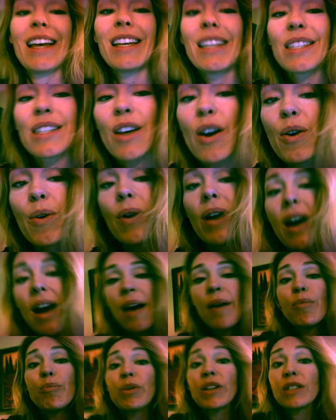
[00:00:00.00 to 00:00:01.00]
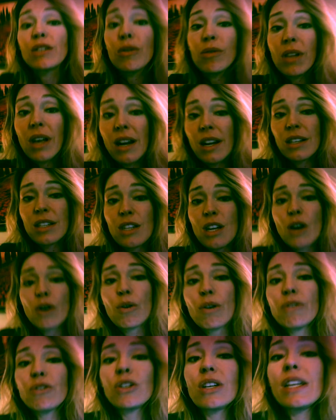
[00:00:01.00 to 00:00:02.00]
So, but do let us
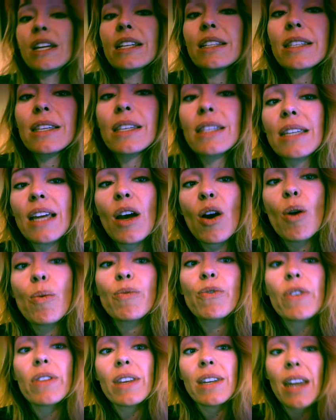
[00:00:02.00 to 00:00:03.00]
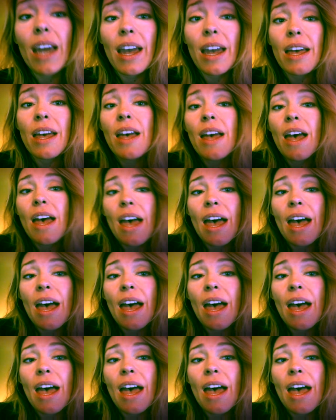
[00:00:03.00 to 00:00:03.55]
know if she needs to stay home for the day.